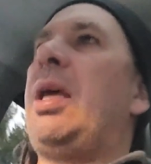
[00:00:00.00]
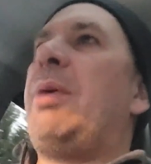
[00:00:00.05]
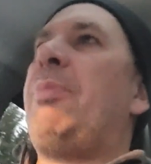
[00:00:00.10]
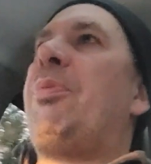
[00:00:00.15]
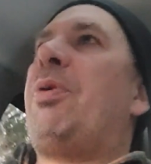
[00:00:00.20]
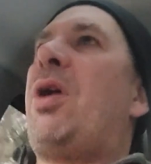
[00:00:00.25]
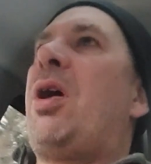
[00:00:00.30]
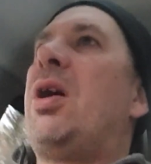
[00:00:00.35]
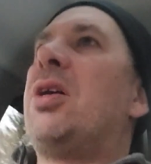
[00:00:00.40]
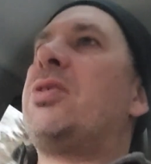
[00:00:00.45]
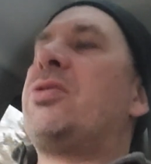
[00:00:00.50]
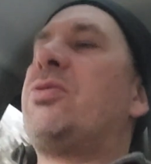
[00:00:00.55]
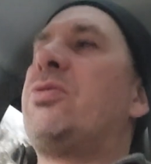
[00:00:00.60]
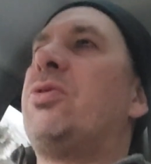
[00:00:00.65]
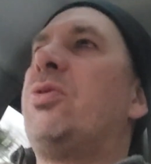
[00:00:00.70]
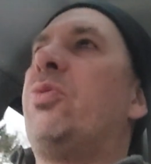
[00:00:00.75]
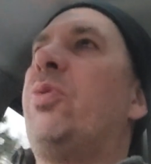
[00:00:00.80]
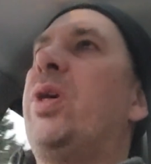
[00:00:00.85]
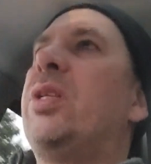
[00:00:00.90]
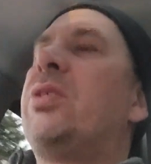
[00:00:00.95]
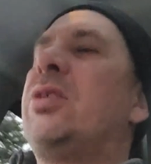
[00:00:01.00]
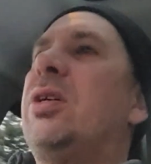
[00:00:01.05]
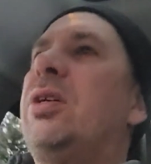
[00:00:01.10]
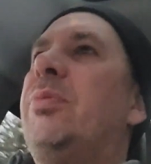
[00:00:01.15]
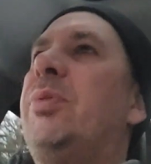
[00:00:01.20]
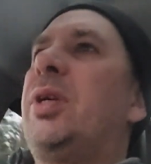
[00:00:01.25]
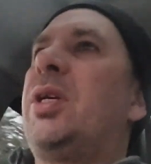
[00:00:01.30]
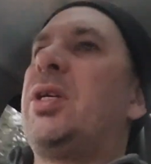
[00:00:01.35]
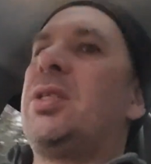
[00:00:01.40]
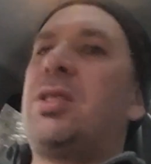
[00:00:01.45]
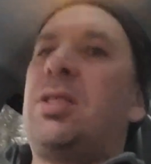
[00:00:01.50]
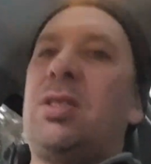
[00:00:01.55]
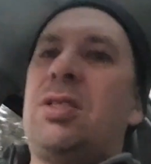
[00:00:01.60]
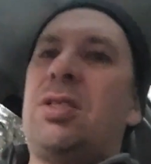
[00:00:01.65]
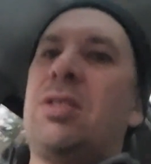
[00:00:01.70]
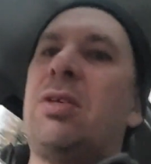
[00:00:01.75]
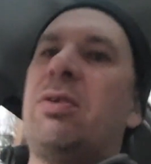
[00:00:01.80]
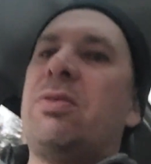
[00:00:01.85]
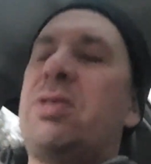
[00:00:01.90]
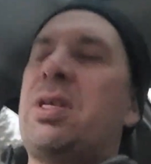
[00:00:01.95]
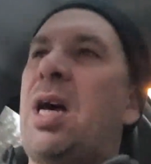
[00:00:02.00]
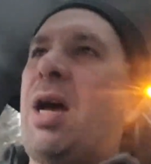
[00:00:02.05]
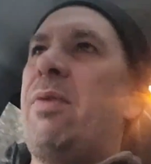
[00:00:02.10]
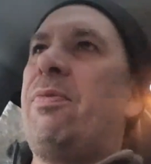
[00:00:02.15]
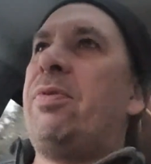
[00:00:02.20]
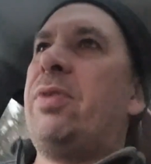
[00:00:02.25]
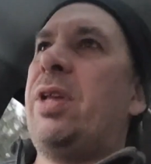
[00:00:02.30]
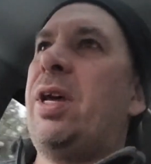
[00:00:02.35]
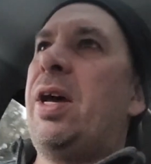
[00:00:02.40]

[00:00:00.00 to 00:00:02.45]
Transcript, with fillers: They paused for the winter because it's a slow time for